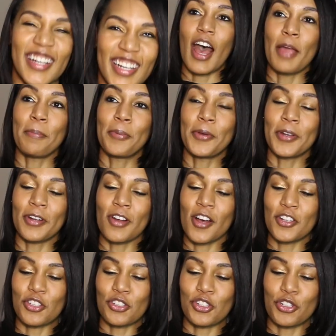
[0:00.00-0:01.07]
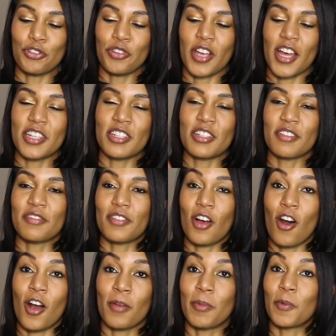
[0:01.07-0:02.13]
I put it on to show you guys in the
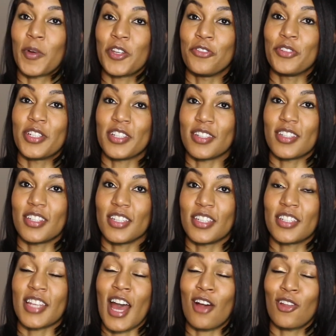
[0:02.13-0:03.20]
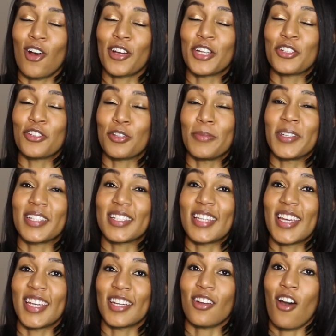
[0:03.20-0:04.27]
vlog, but what you didn't see is how long it took me to
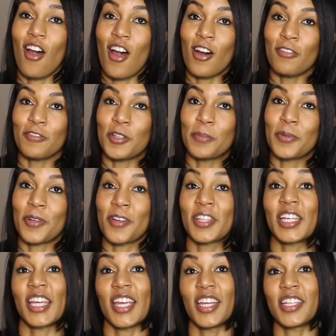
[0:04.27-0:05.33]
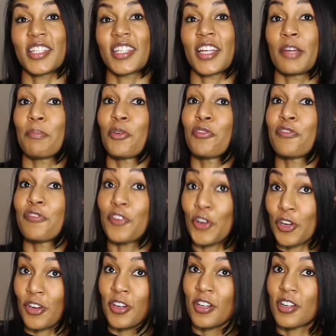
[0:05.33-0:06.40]
take it off to put on the case that I
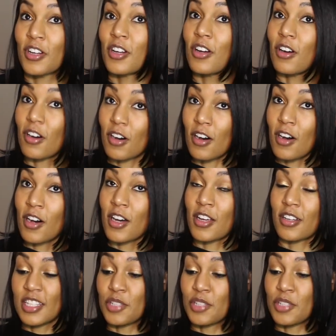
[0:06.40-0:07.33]
prefer on.